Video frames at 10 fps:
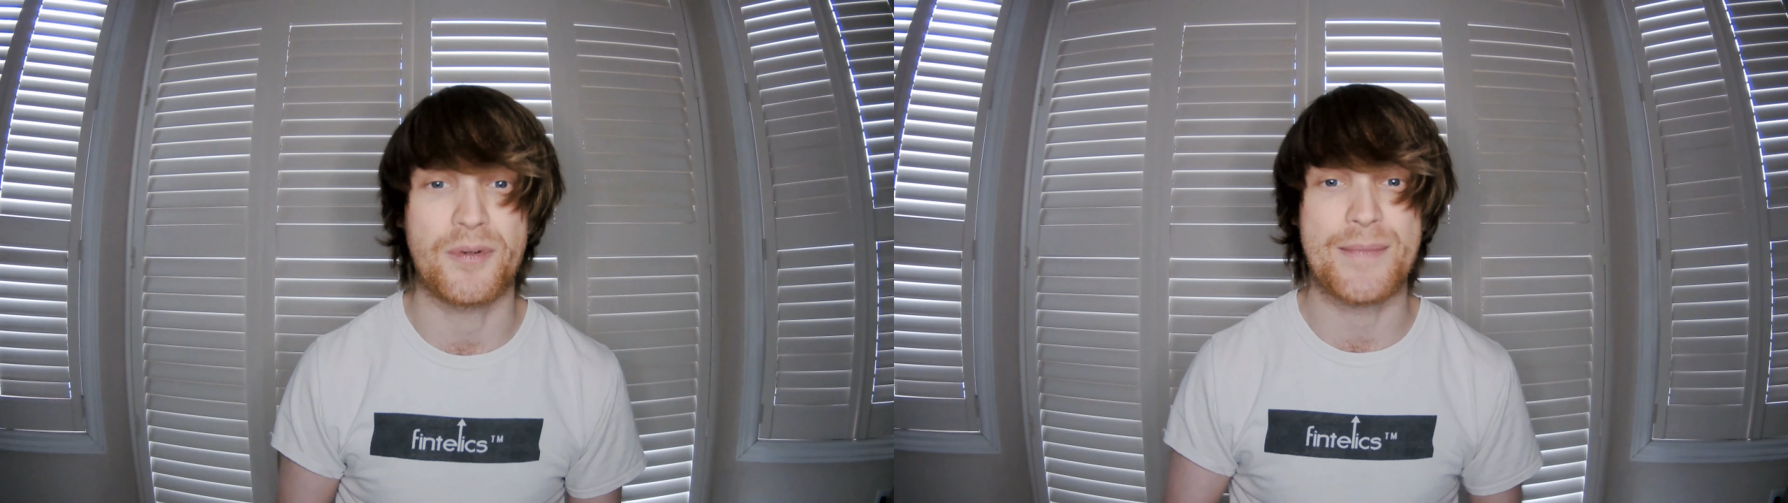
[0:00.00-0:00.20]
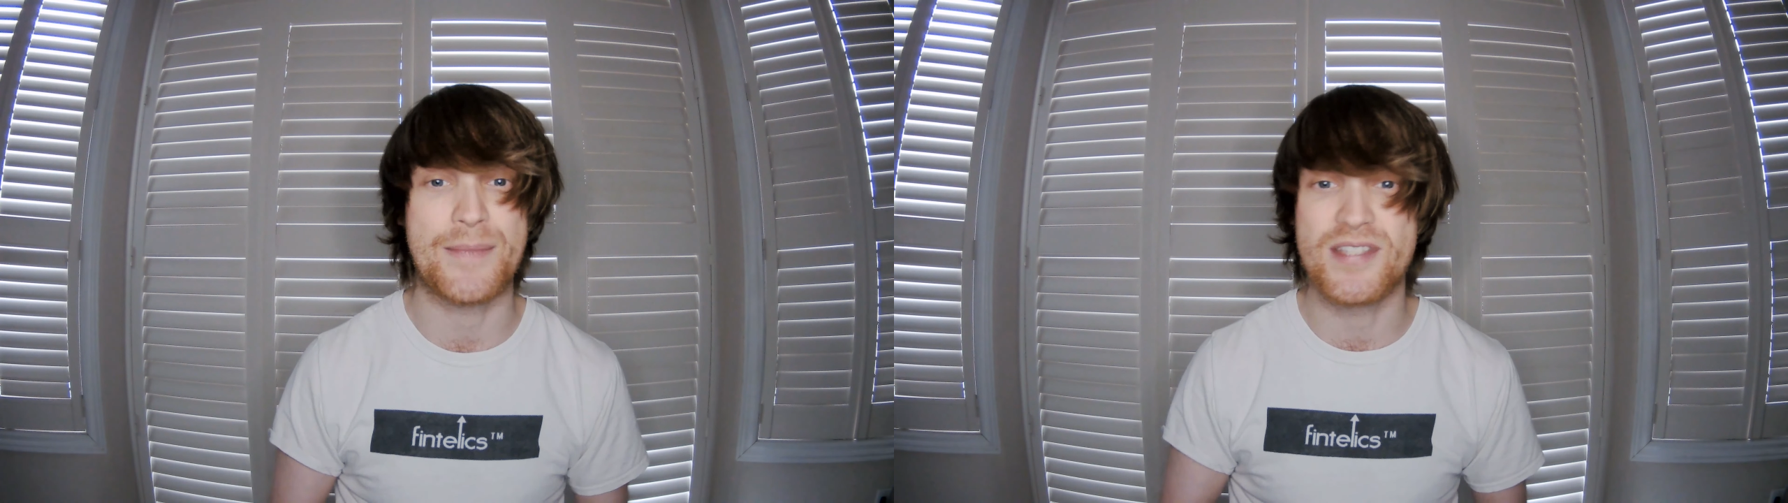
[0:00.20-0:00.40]

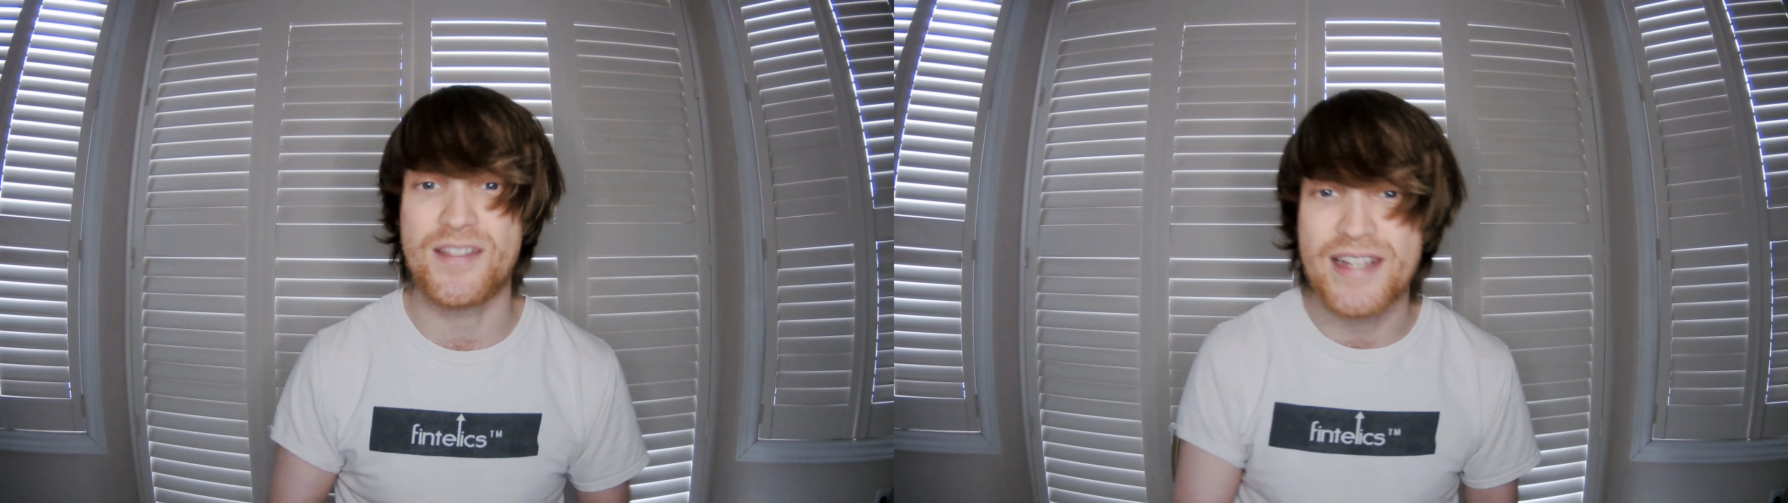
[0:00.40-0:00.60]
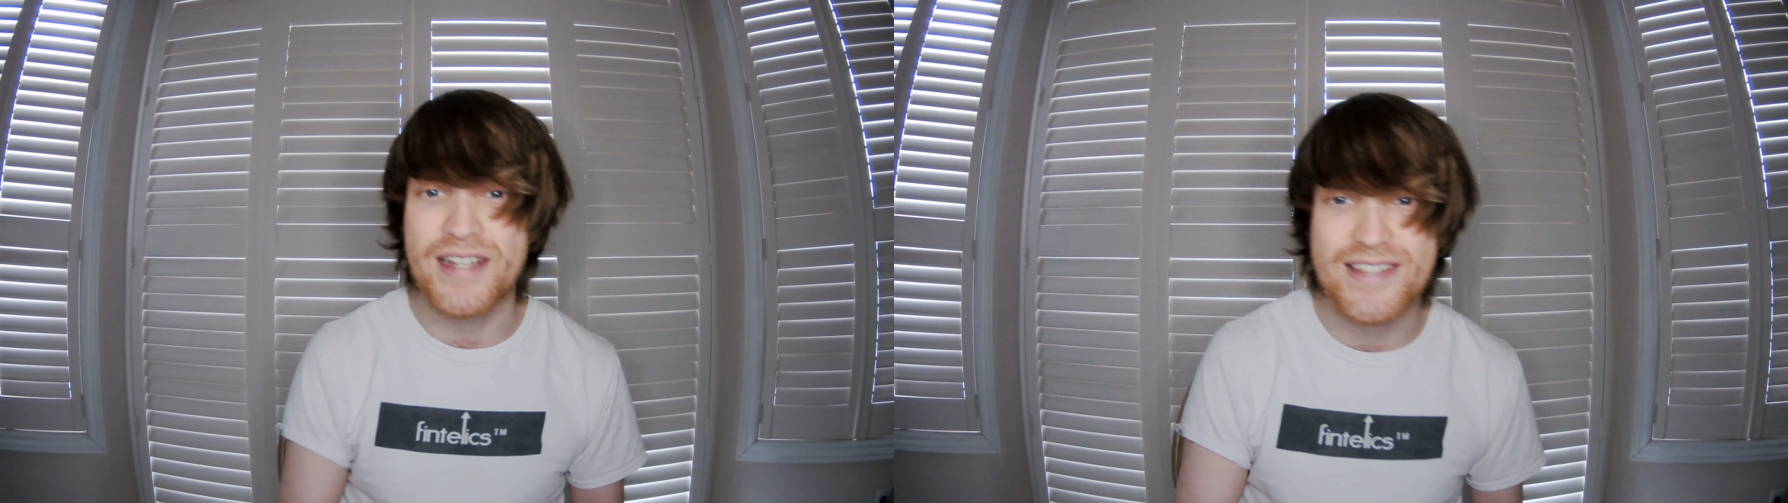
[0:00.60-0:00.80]
principles
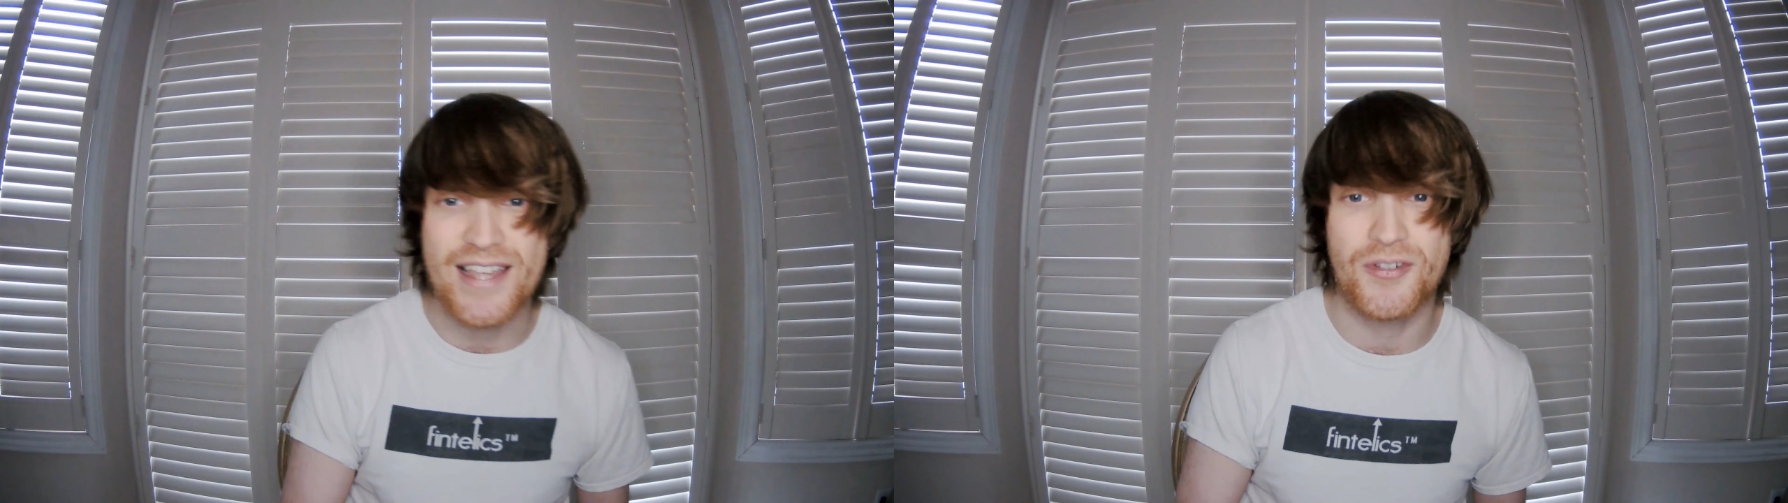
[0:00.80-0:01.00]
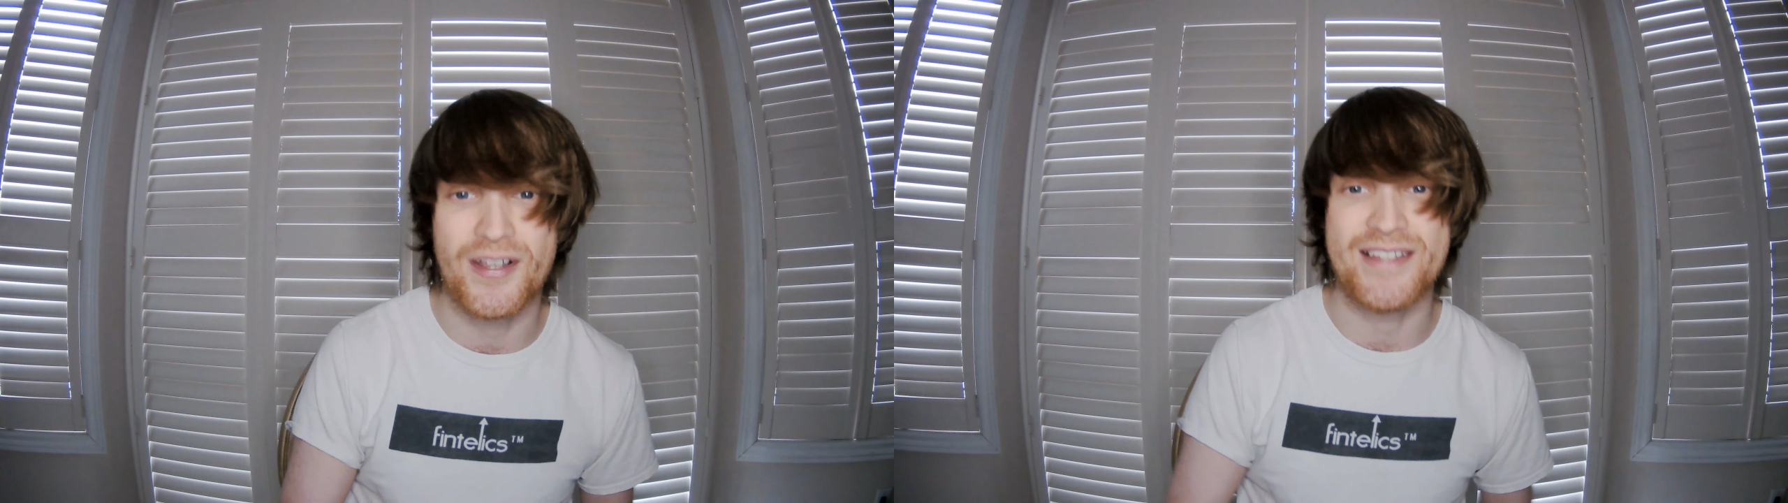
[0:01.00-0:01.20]
of
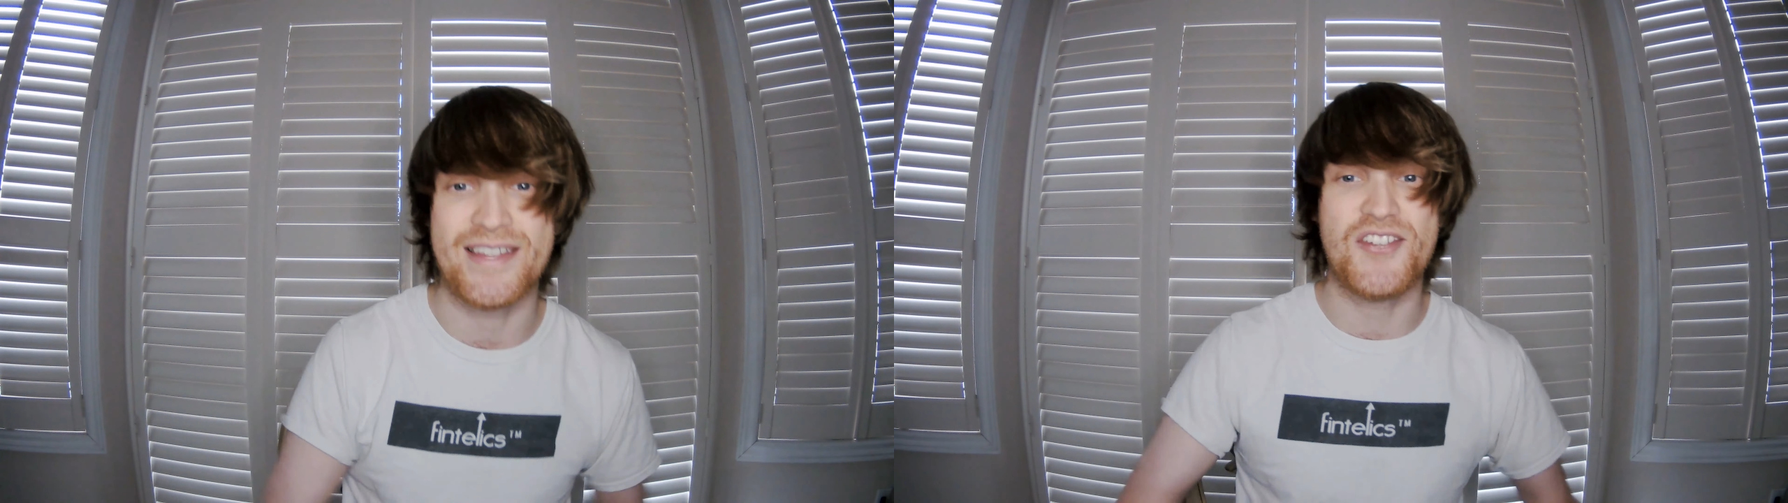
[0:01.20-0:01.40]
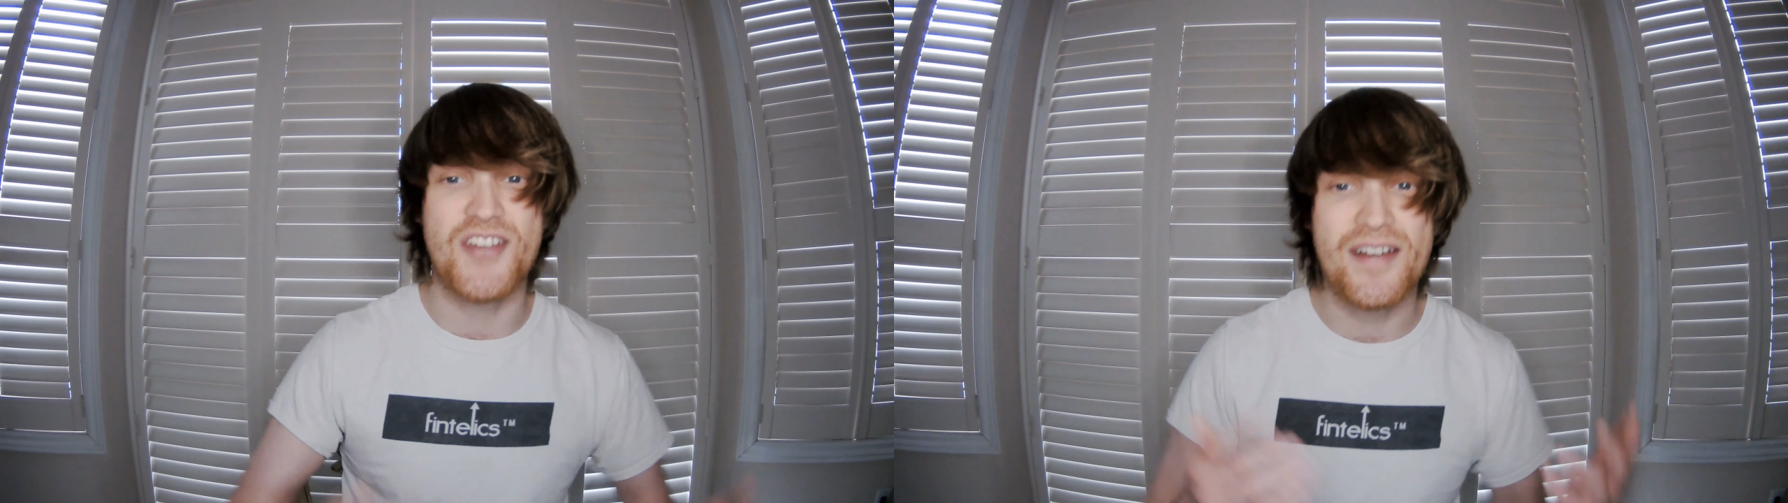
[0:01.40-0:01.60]

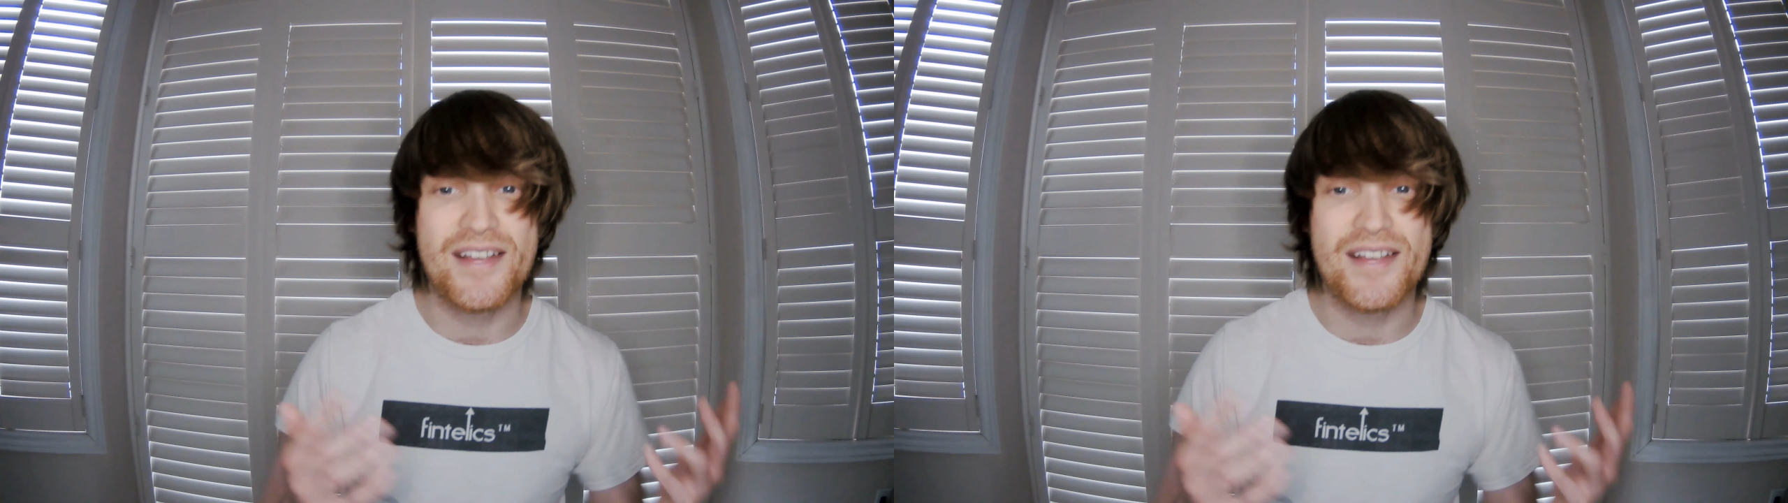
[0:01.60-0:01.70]
decentralization